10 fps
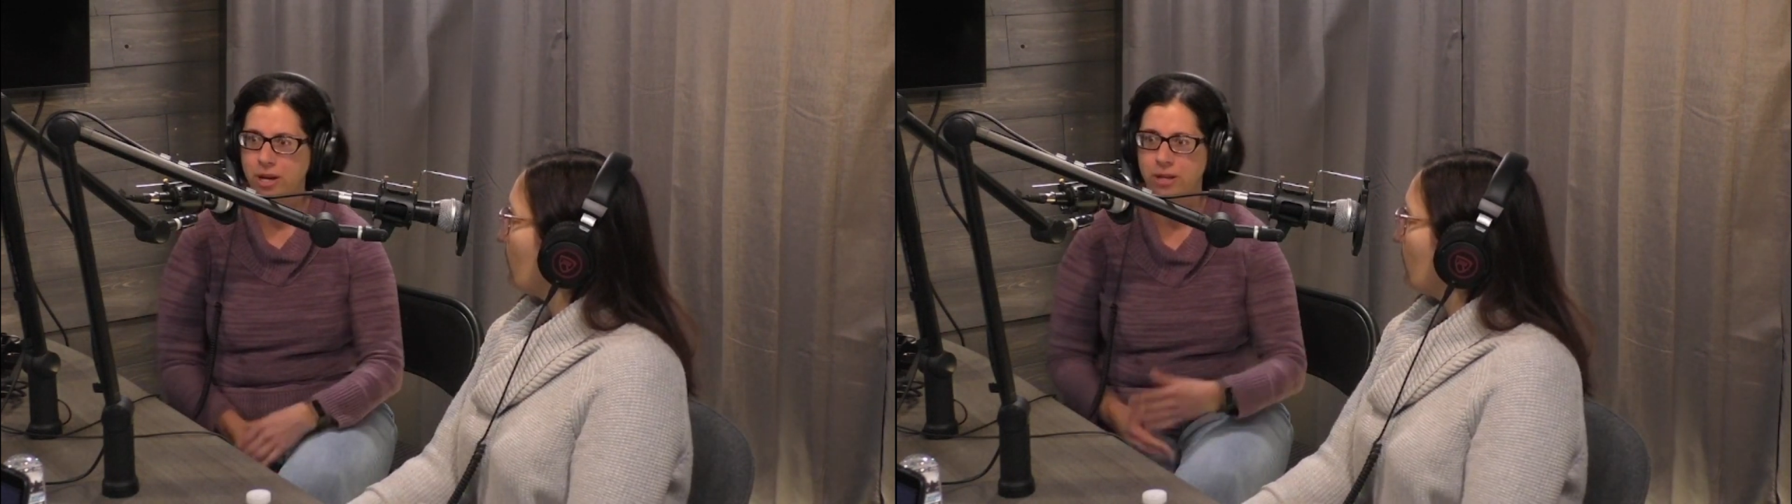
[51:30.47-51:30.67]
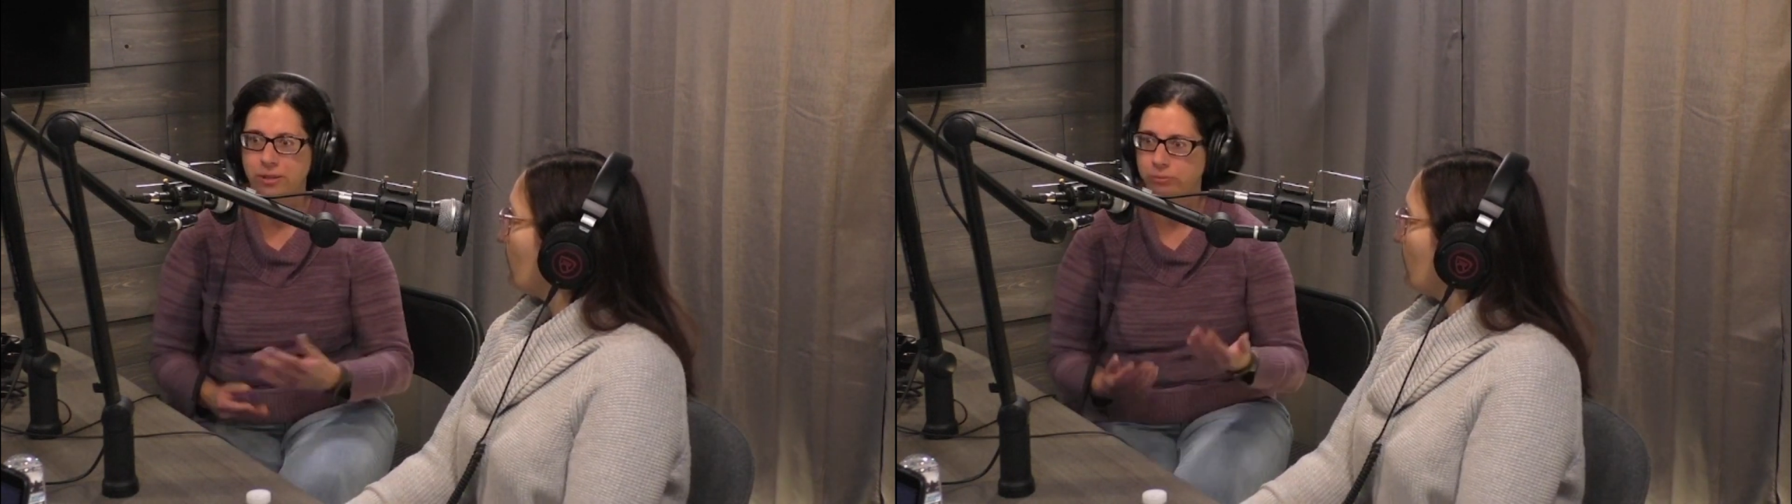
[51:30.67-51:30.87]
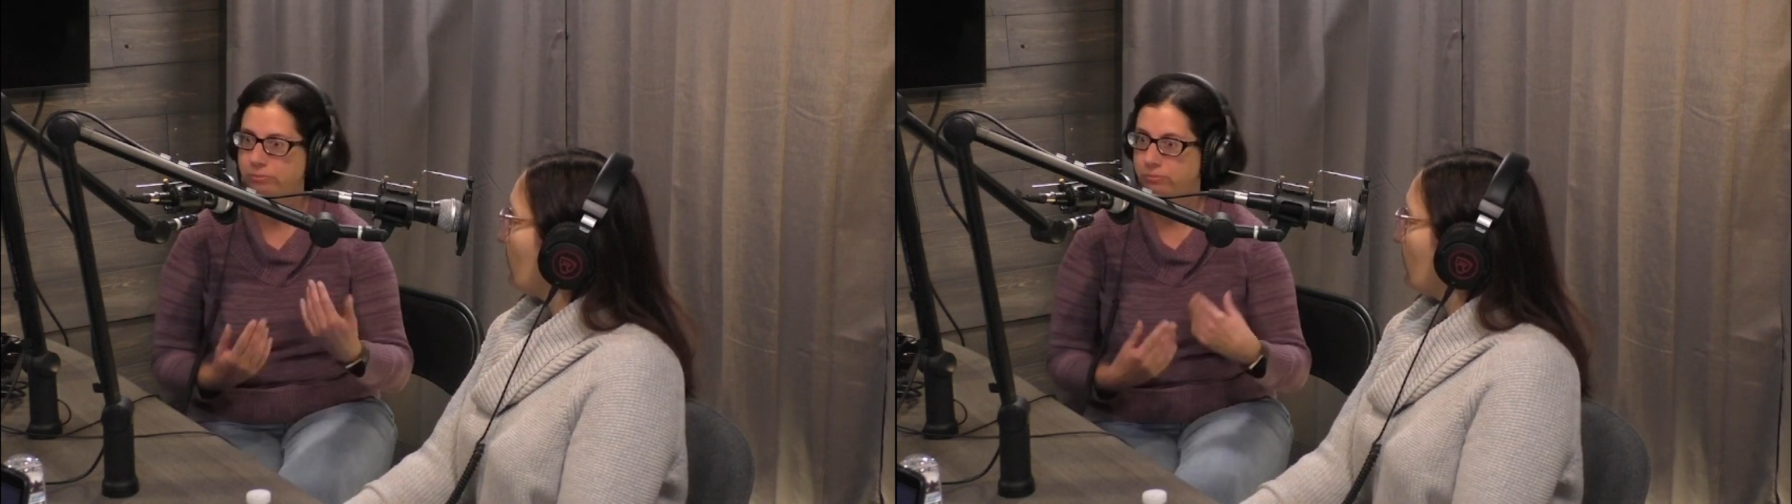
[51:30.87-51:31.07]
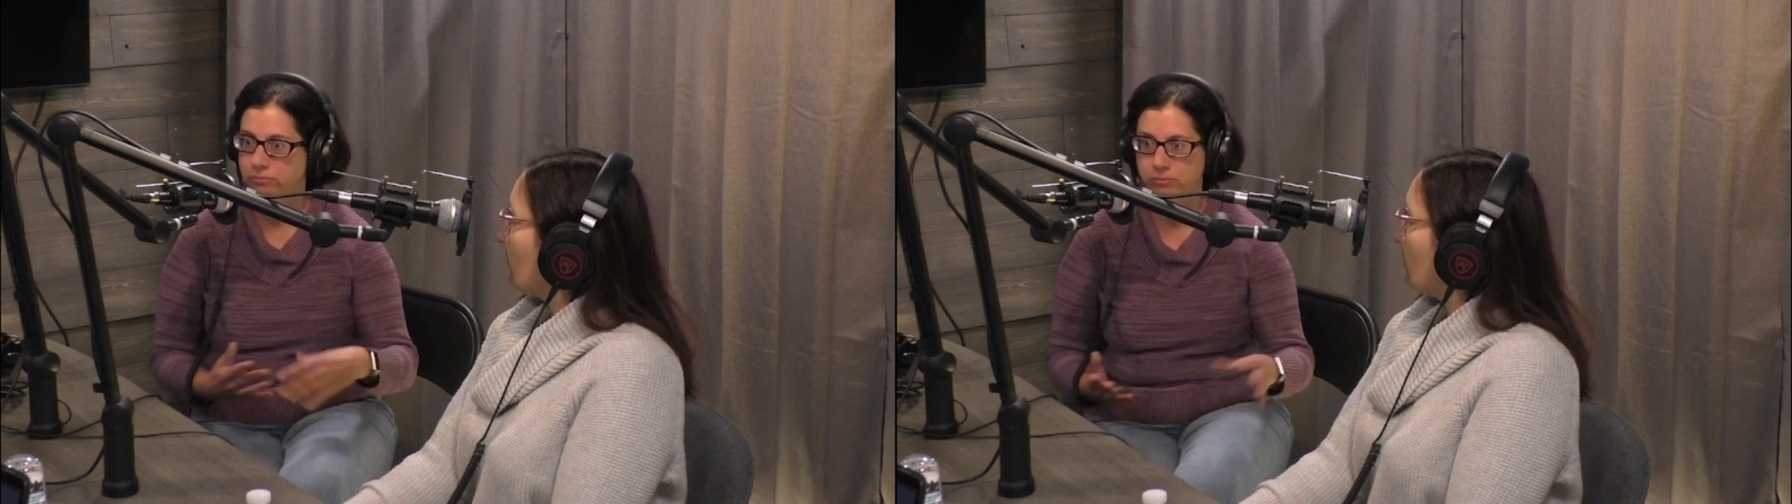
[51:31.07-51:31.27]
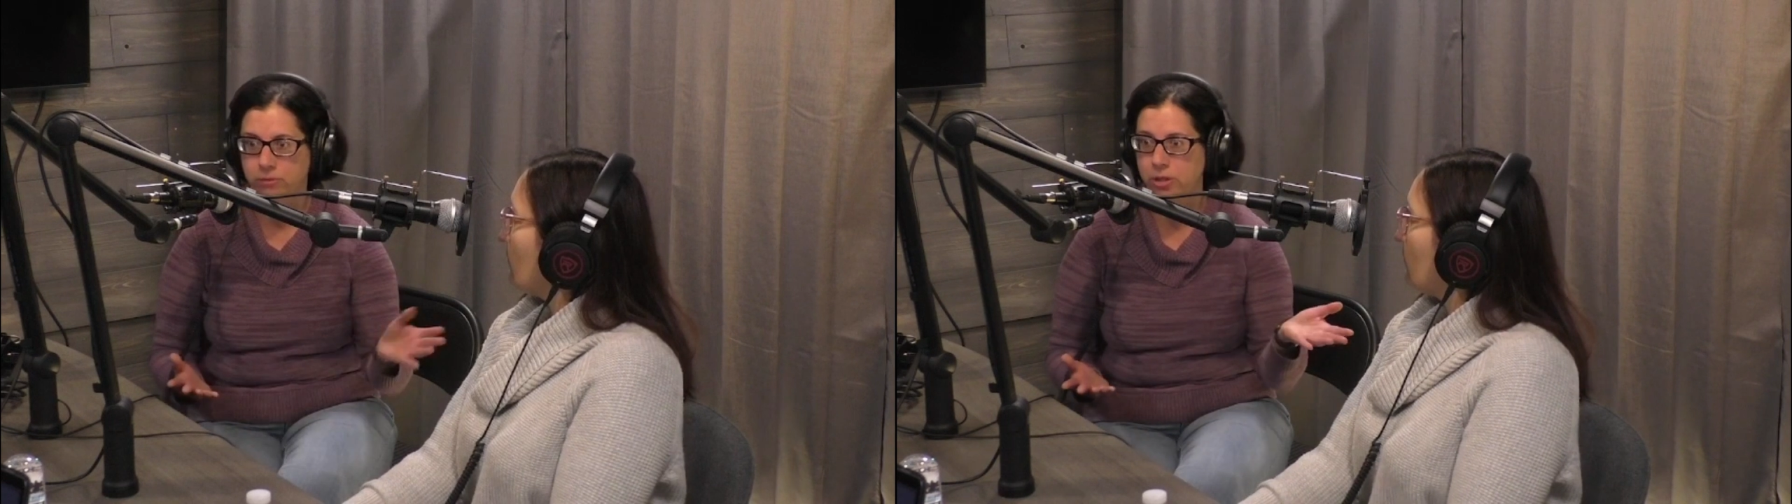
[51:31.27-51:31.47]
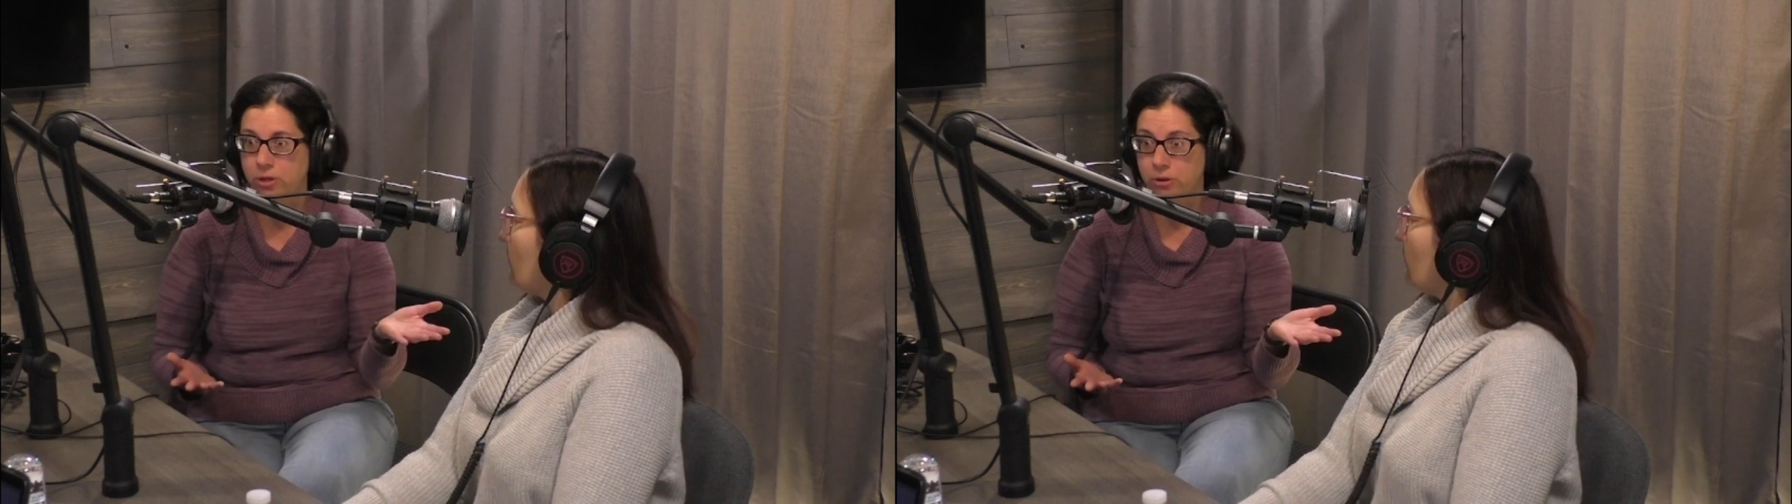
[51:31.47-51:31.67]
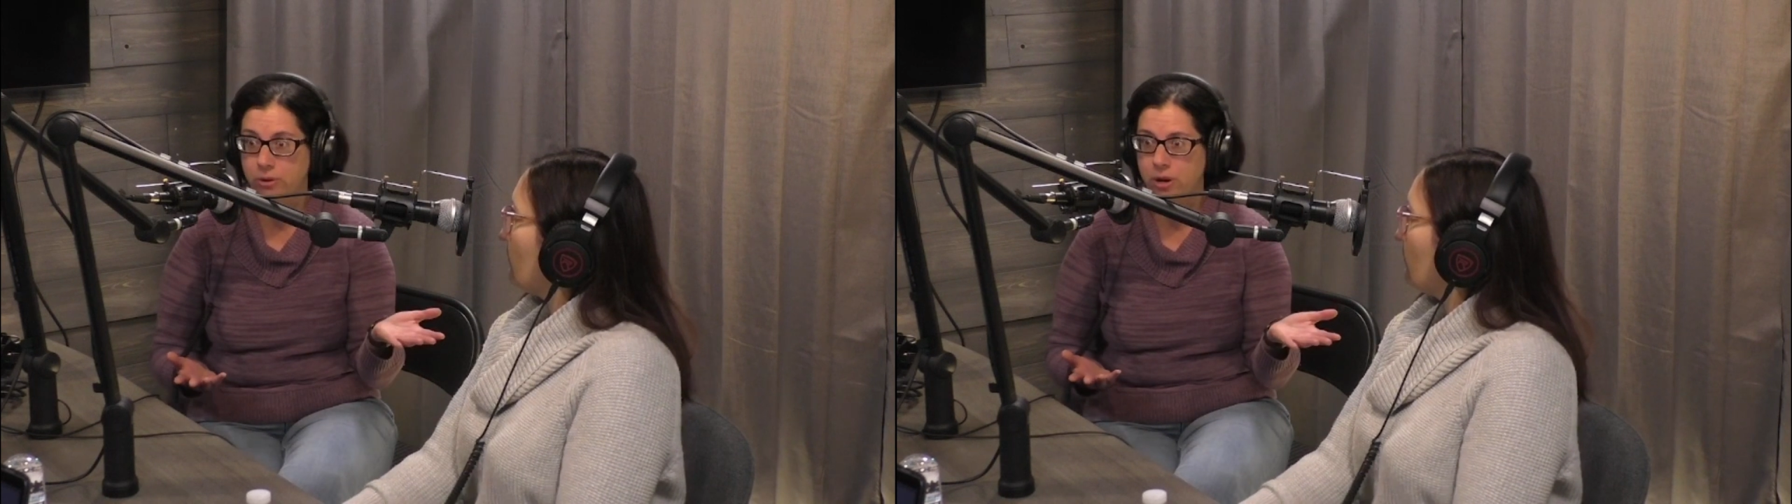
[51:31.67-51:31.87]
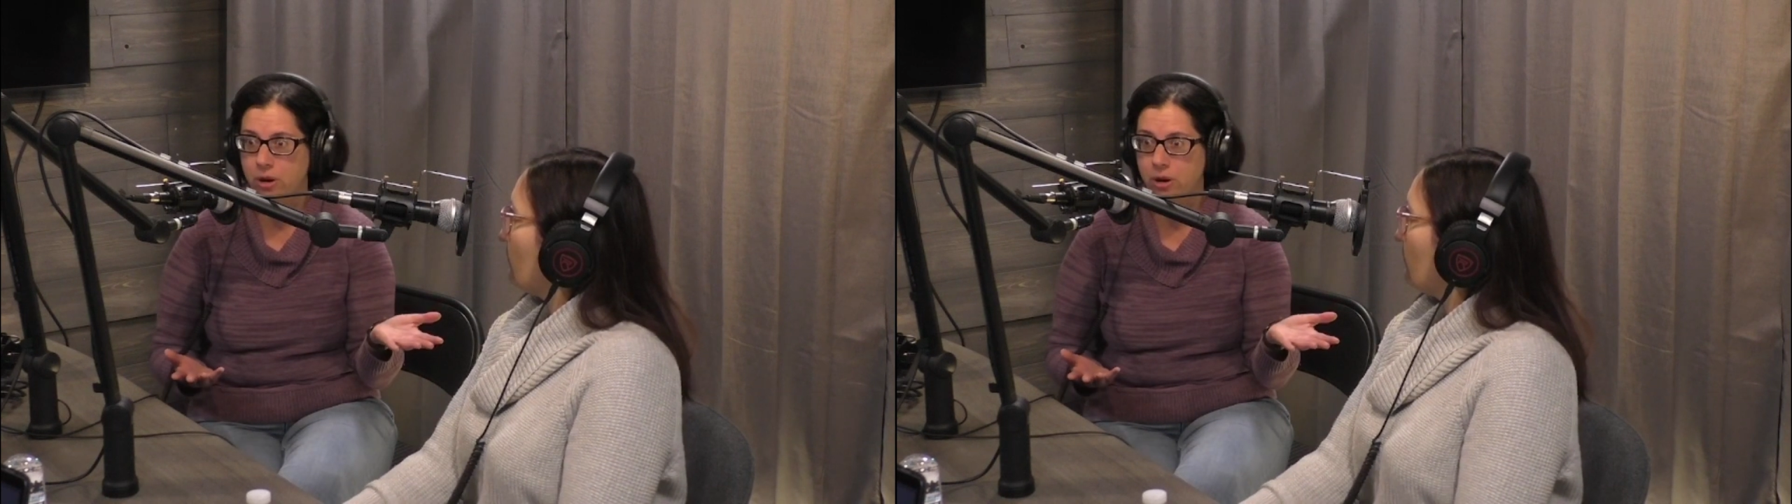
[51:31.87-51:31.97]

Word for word: and you know